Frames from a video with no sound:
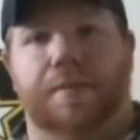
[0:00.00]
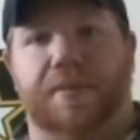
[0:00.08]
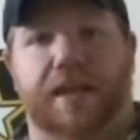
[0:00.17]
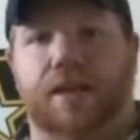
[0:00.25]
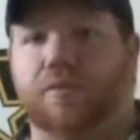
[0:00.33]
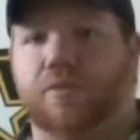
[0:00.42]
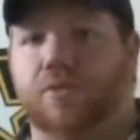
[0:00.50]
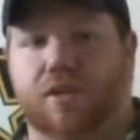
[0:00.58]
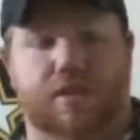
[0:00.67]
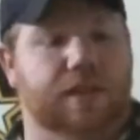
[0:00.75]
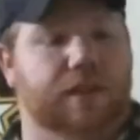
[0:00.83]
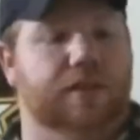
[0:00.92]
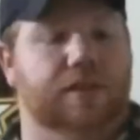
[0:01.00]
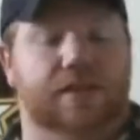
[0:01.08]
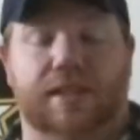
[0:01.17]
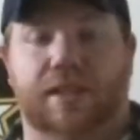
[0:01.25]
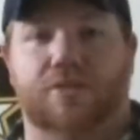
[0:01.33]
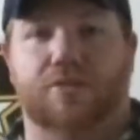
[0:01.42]
It comes with a
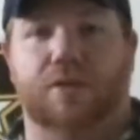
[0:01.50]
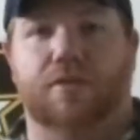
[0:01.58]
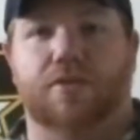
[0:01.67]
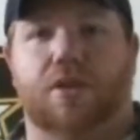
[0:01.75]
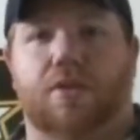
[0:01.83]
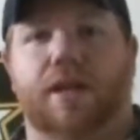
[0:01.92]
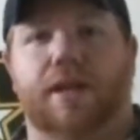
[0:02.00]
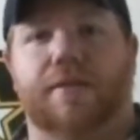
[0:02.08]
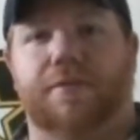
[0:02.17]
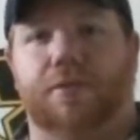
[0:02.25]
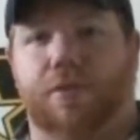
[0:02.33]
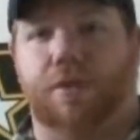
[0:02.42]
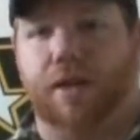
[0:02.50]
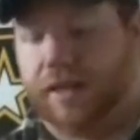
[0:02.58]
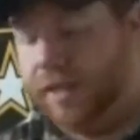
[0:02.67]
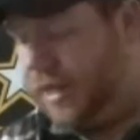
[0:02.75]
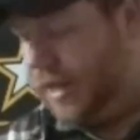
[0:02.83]
sling swivels already for it.